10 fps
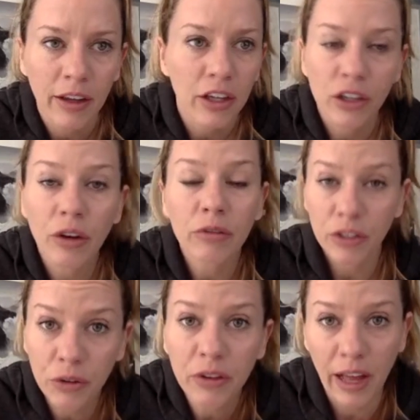You don't
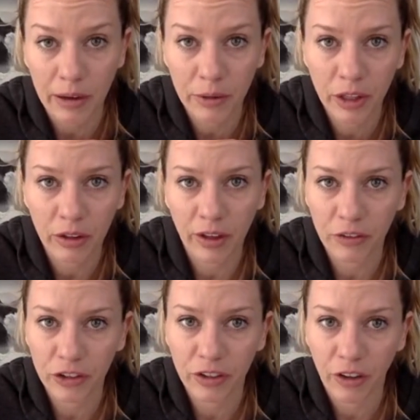do that when you love
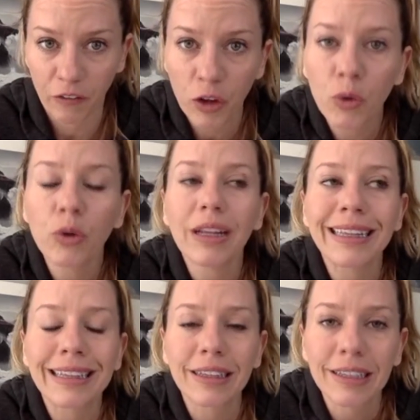yourself. You
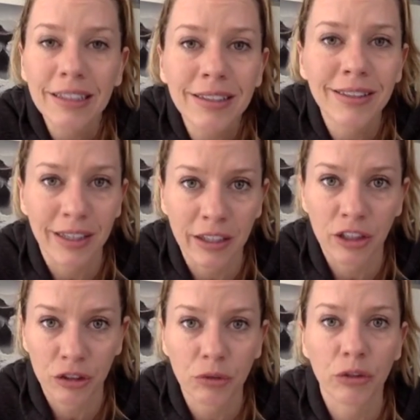listen
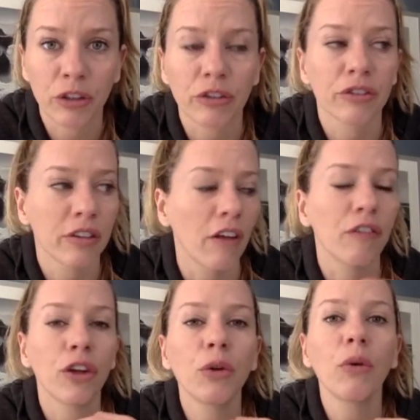to yourself.
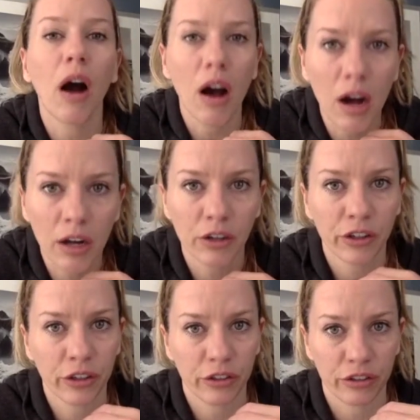You honor
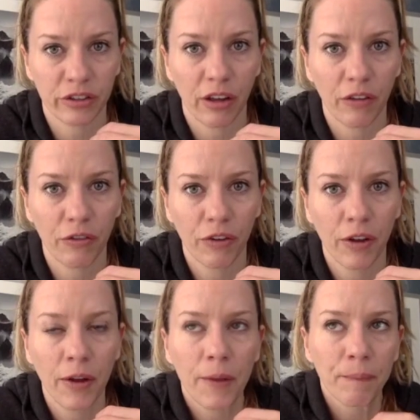yourself.
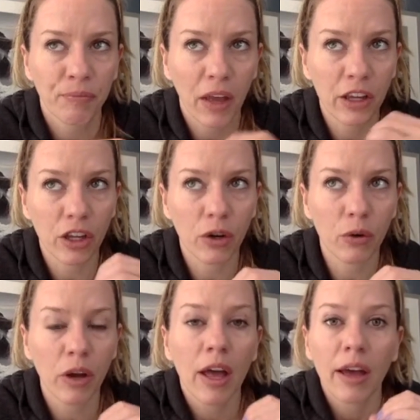And
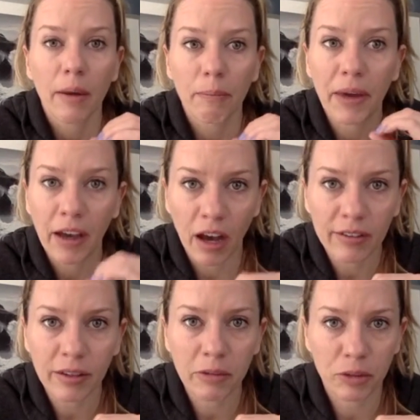because
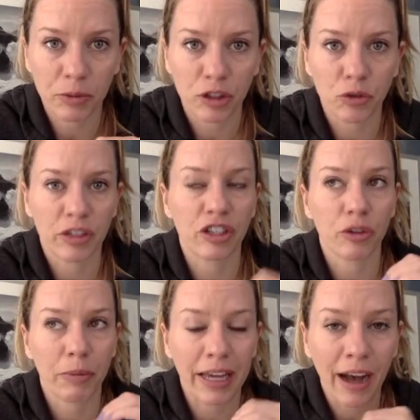I'm a spiritual teacher,
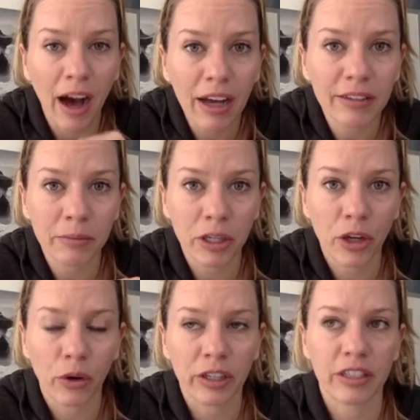because I'm a
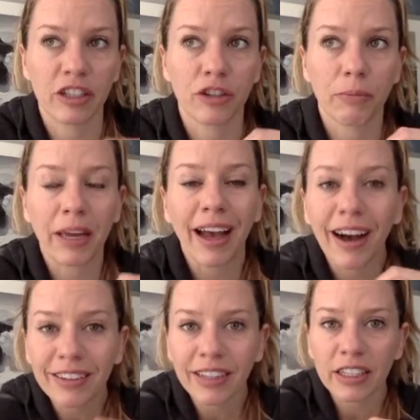yoga teacher,
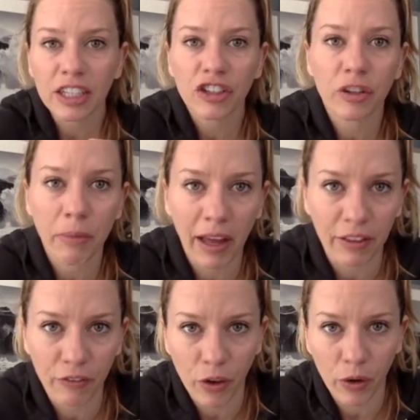because I teach the path
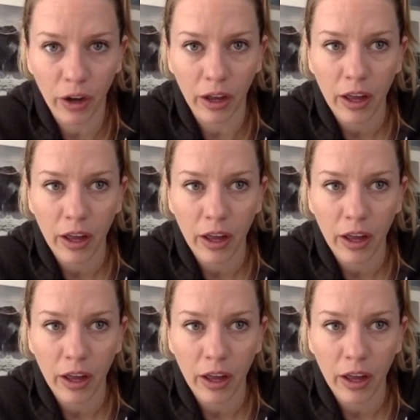of yoga,